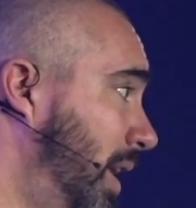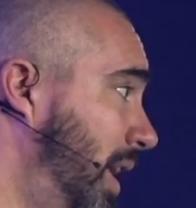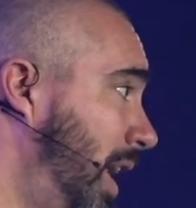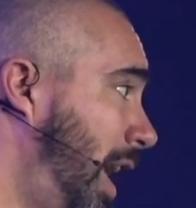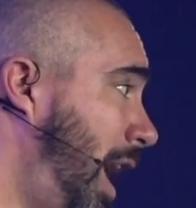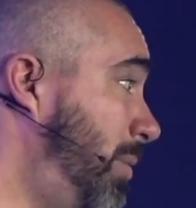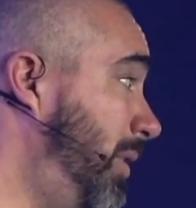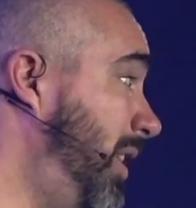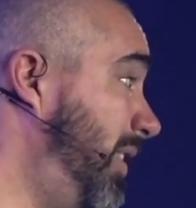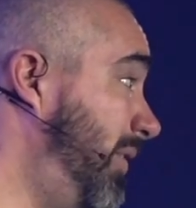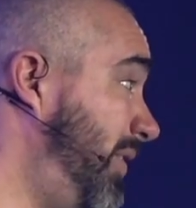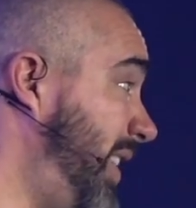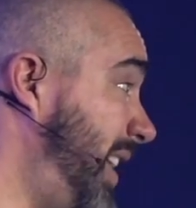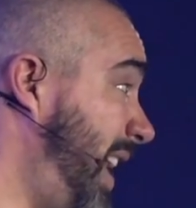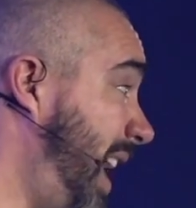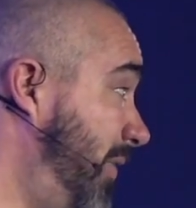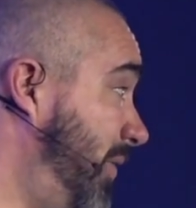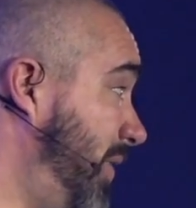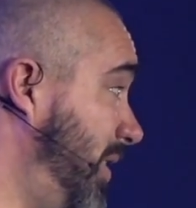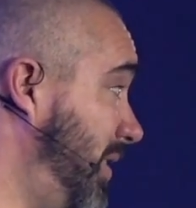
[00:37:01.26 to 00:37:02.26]
I believe the
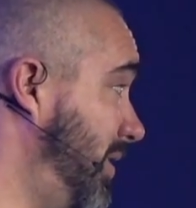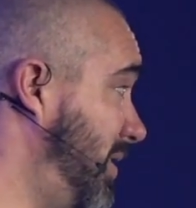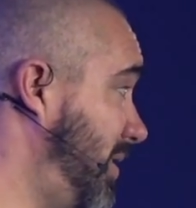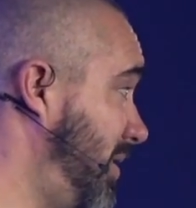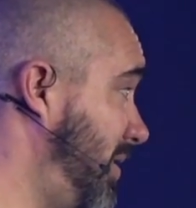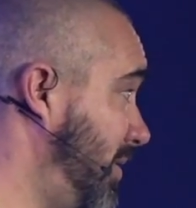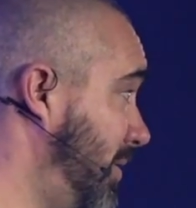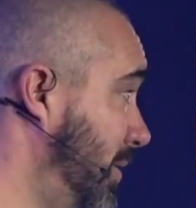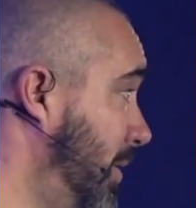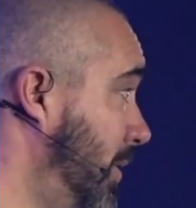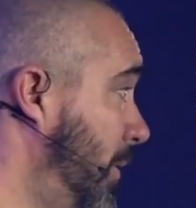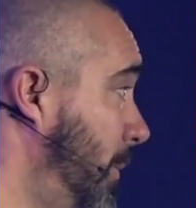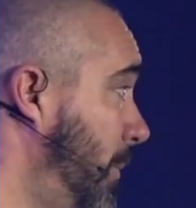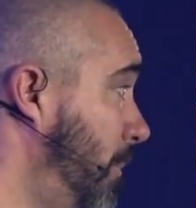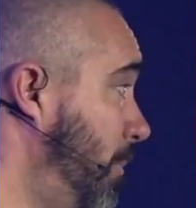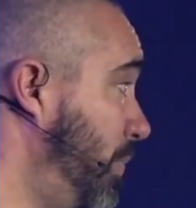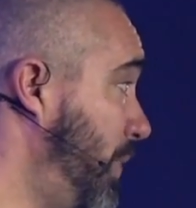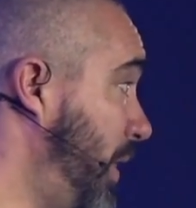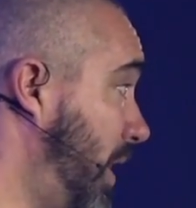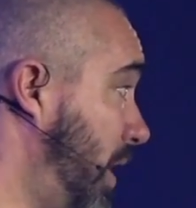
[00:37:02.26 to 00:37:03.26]
evidence
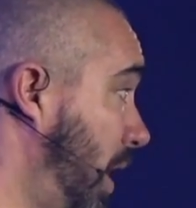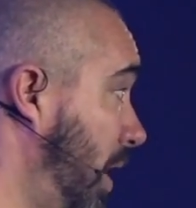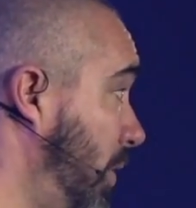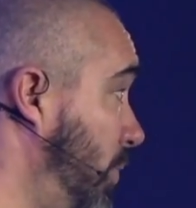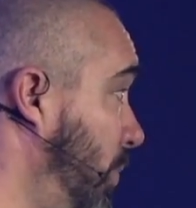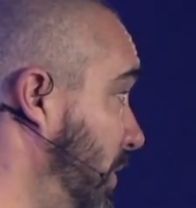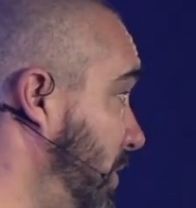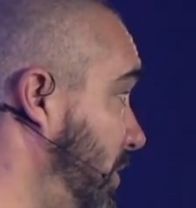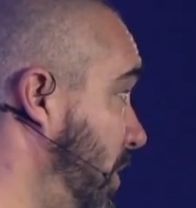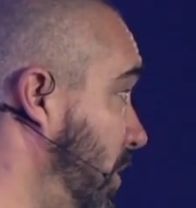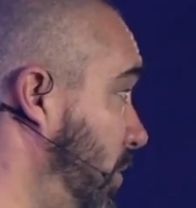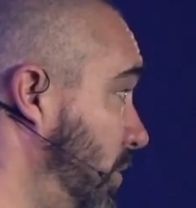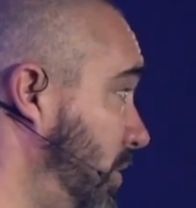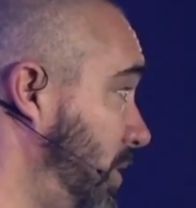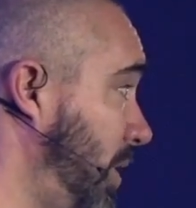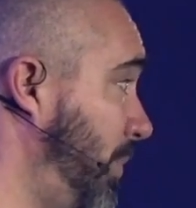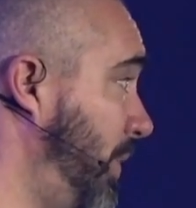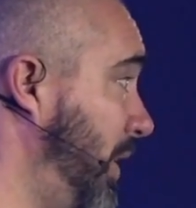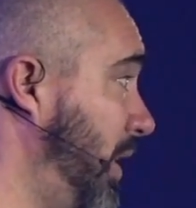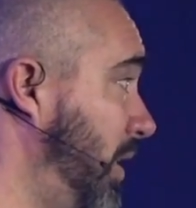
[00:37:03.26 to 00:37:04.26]
that God wants to do
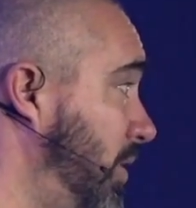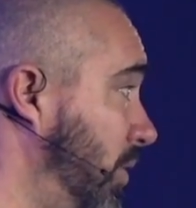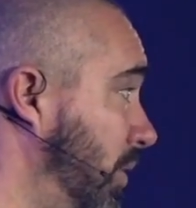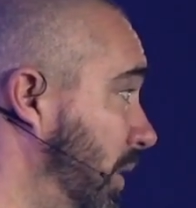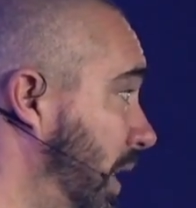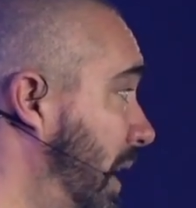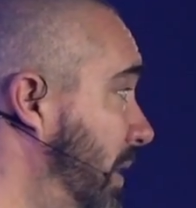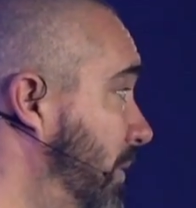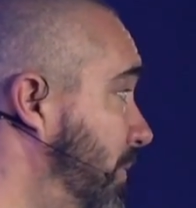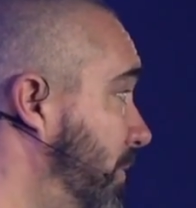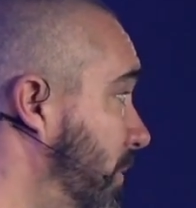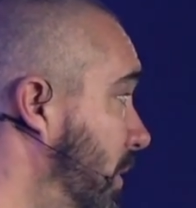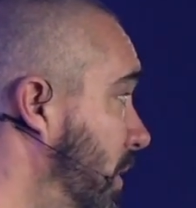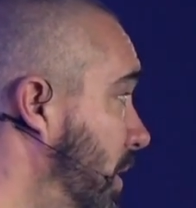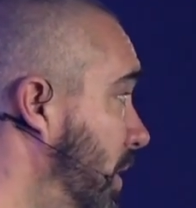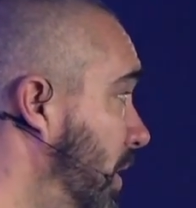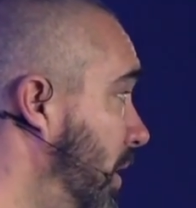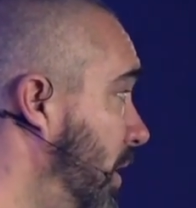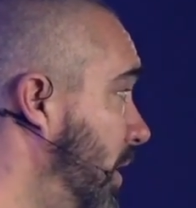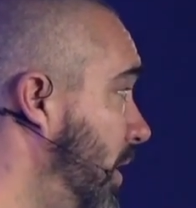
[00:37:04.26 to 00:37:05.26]
something in your life
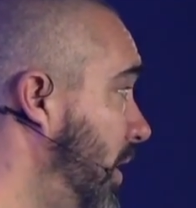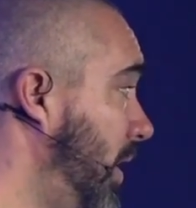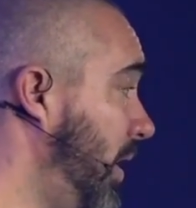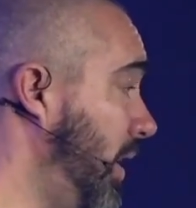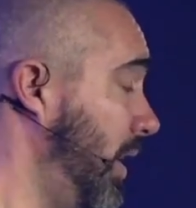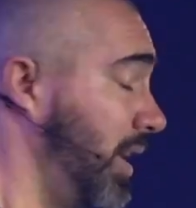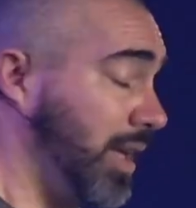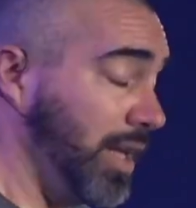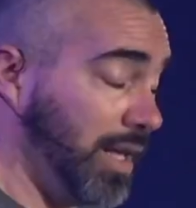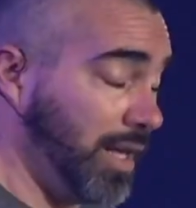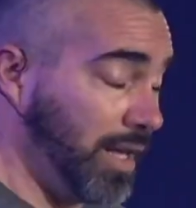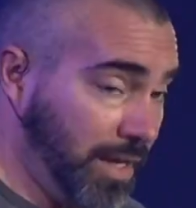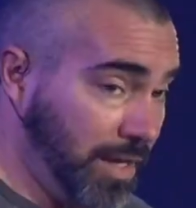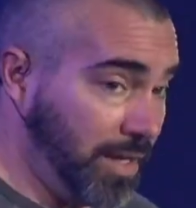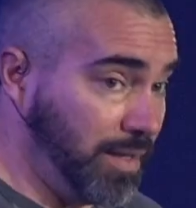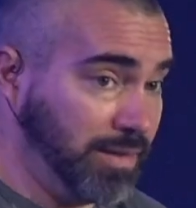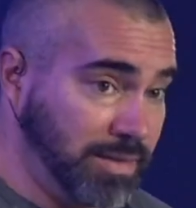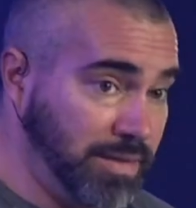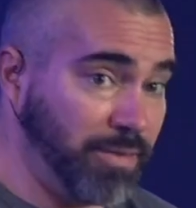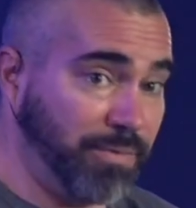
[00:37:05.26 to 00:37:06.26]

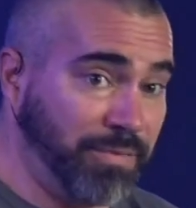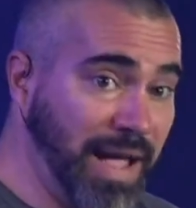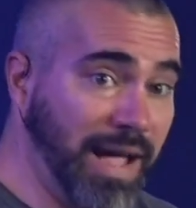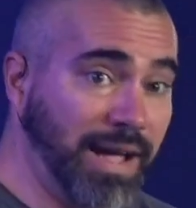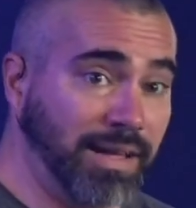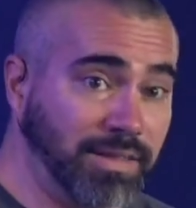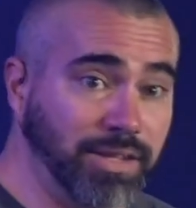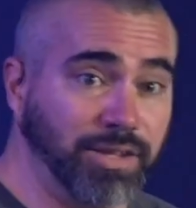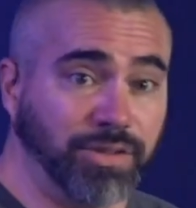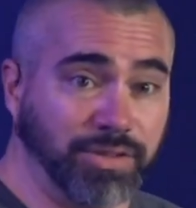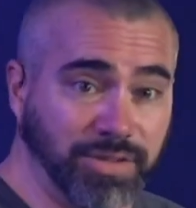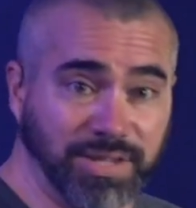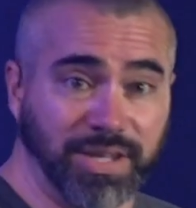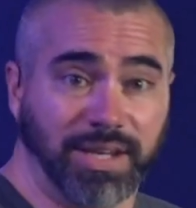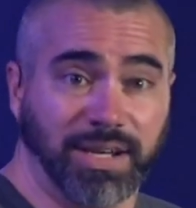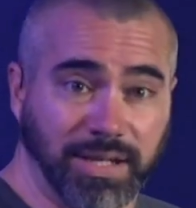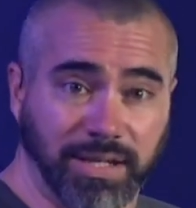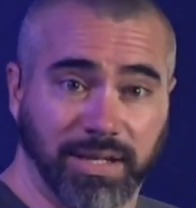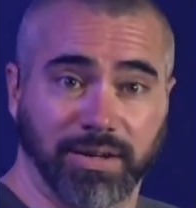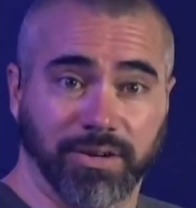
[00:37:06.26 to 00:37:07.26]
is the fact that you're
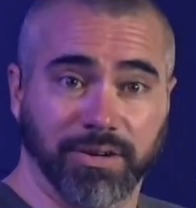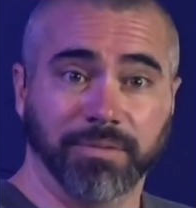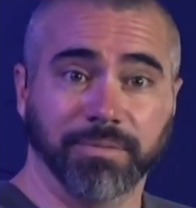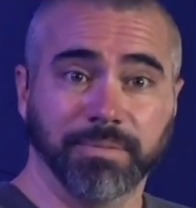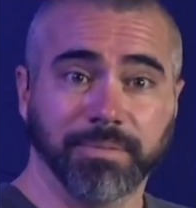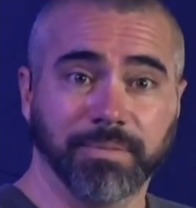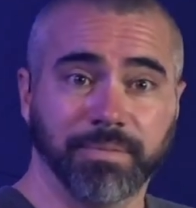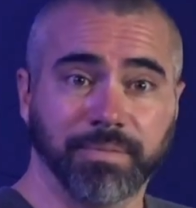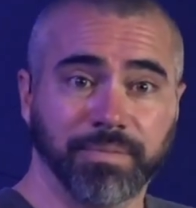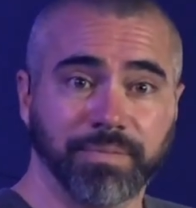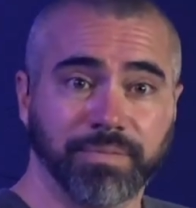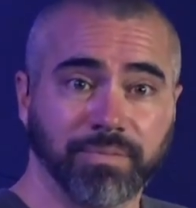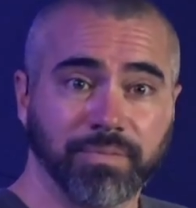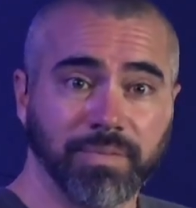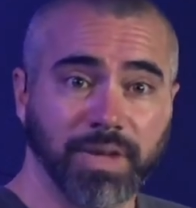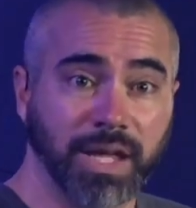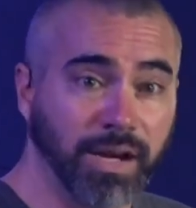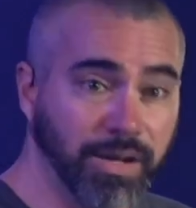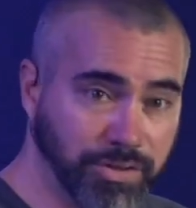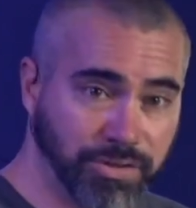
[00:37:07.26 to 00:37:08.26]
sitting here
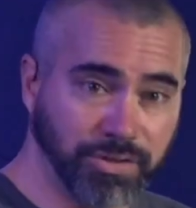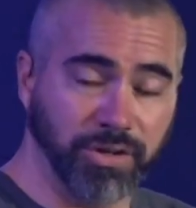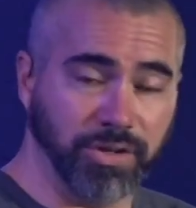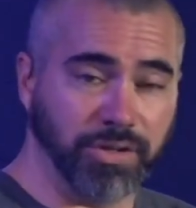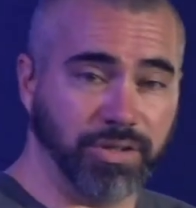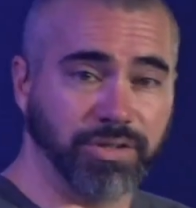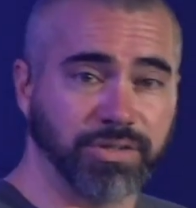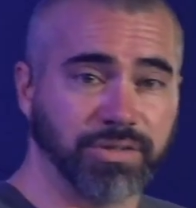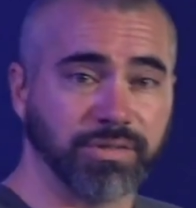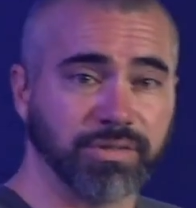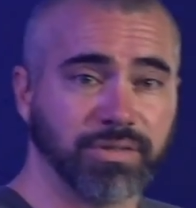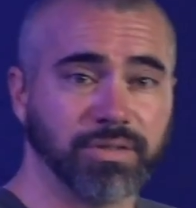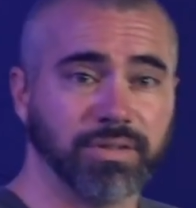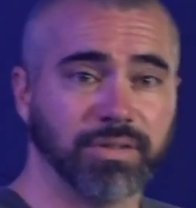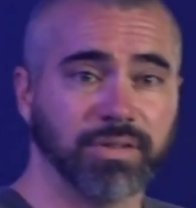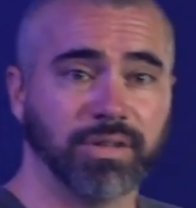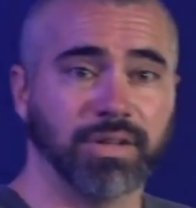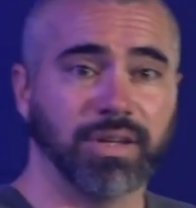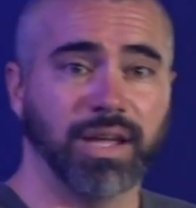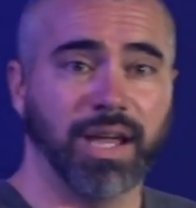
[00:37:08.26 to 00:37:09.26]
in a church
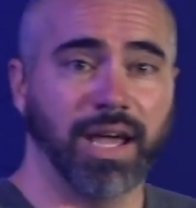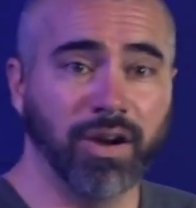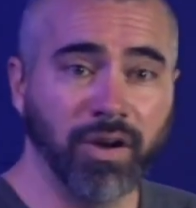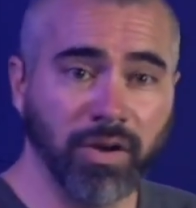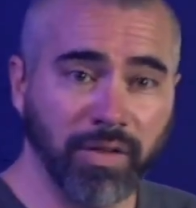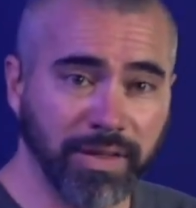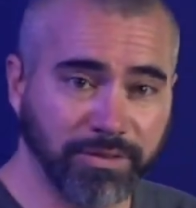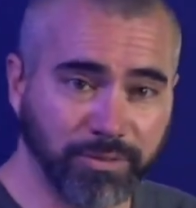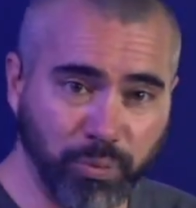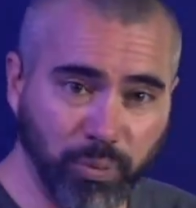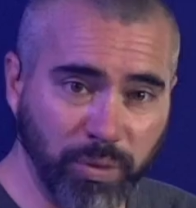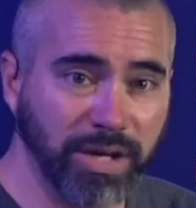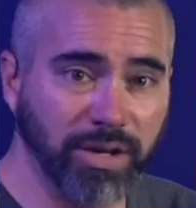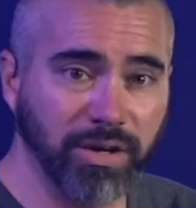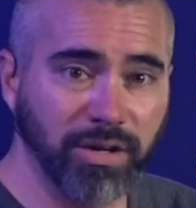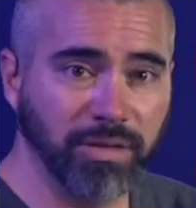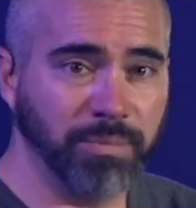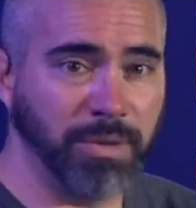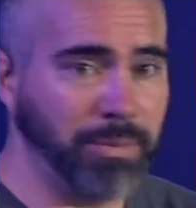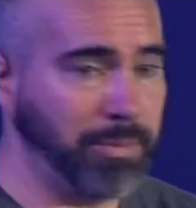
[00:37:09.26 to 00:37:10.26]
I know that's
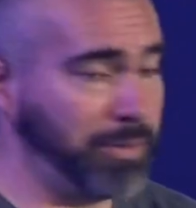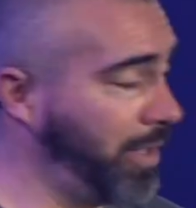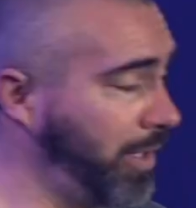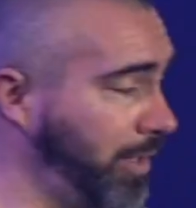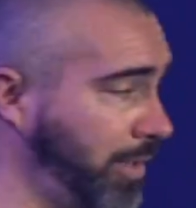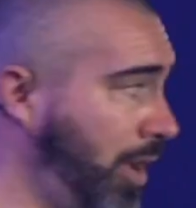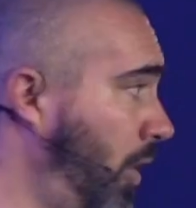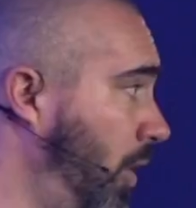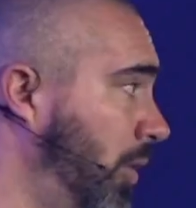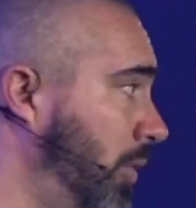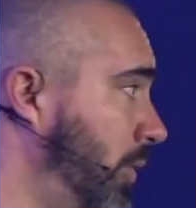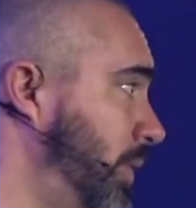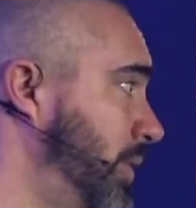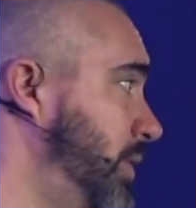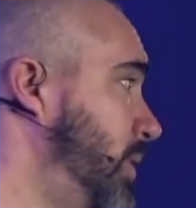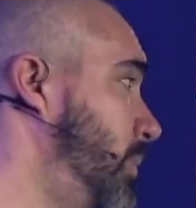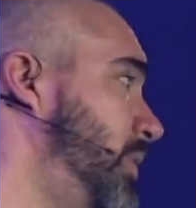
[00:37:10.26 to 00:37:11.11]
weird. Maybe you're like, no, the reason I'm